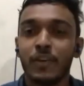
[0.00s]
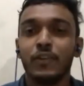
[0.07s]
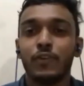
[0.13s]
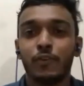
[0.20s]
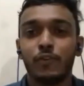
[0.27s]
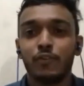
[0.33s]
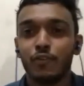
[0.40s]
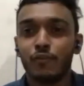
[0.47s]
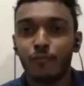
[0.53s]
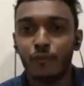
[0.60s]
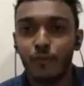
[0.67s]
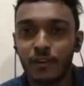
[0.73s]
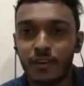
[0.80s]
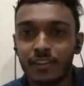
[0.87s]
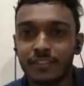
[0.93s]
You should
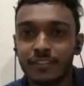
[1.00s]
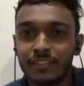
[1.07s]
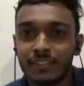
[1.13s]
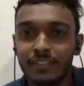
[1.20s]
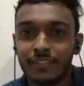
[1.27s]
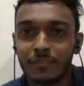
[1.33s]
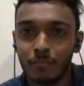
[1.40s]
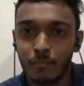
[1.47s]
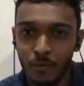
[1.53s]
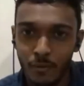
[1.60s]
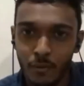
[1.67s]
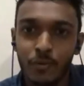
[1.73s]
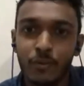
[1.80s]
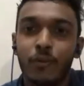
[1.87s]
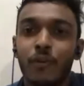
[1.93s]
focus more